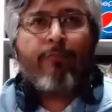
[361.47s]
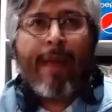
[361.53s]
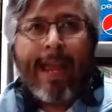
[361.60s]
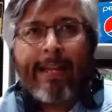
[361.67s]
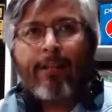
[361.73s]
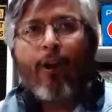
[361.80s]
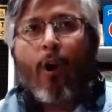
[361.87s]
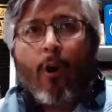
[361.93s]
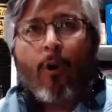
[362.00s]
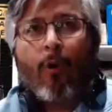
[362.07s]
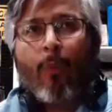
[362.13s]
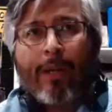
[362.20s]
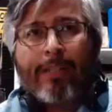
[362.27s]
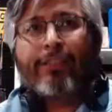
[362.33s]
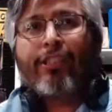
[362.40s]
main
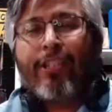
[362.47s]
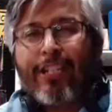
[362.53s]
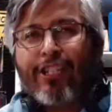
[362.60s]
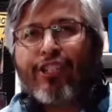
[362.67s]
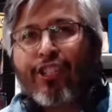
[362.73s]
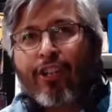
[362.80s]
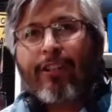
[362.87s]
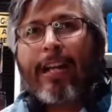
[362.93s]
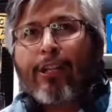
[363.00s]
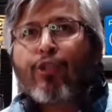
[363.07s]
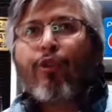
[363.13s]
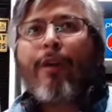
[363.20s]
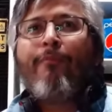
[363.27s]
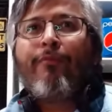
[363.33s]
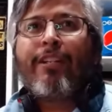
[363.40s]
goal was to ensure that
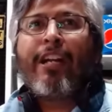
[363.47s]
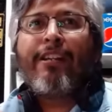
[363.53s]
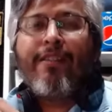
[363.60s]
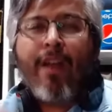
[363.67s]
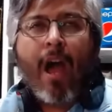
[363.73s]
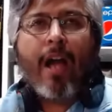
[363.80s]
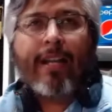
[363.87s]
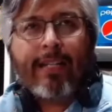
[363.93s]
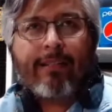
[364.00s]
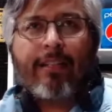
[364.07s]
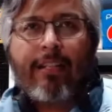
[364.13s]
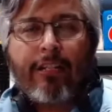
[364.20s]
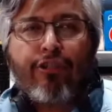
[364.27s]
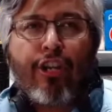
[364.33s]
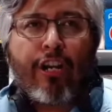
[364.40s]
Trump could not get
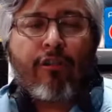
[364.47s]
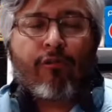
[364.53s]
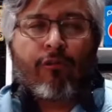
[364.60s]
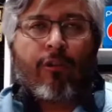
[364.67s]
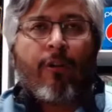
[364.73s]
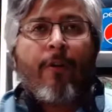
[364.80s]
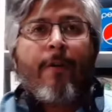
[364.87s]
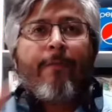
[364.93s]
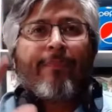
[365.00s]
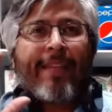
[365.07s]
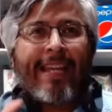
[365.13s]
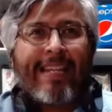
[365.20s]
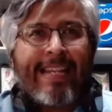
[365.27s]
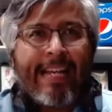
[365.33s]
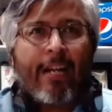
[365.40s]
to the general.
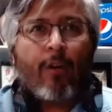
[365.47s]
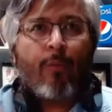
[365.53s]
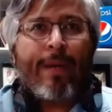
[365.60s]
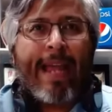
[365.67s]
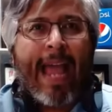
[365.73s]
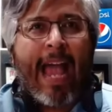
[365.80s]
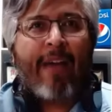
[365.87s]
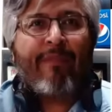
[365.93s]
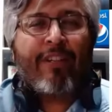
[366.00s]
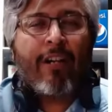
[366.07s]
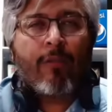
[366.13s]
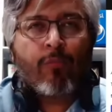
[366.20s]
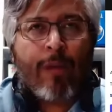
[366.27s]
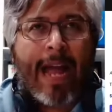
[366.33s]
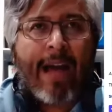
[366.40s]
And here we have it
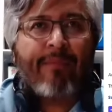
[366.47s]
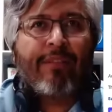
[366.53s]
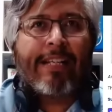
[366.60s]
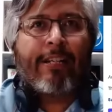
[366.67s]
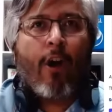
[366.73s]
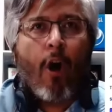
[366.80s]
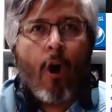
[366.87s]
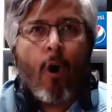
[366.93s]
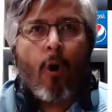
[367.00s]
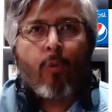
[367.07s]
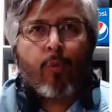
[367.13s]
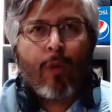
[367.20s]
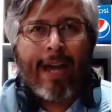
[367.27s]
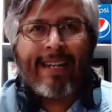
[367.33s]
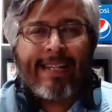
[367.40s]
unraveling
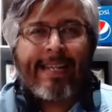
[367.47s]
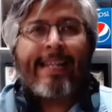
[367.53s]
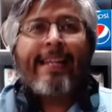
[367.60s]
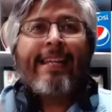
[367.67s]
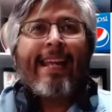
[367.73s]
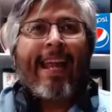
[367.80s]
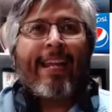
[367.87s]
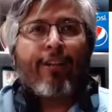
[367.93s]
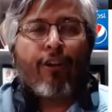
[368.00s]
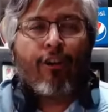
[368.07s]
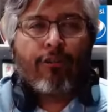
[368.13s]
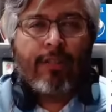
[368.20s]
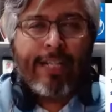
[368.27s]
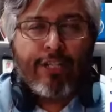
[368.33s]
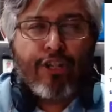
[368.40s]
already in
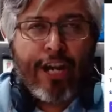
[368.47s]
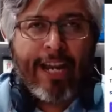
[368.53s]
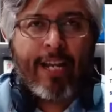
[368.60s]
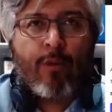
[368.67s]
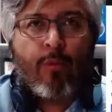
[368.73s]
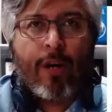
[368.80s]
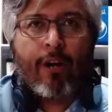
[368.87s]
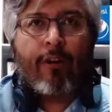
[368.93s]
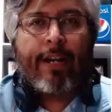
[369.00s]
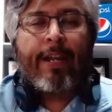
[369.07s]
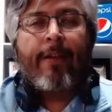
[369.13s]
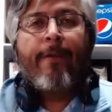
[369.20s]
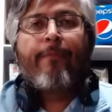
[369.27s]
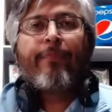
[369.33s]
early January.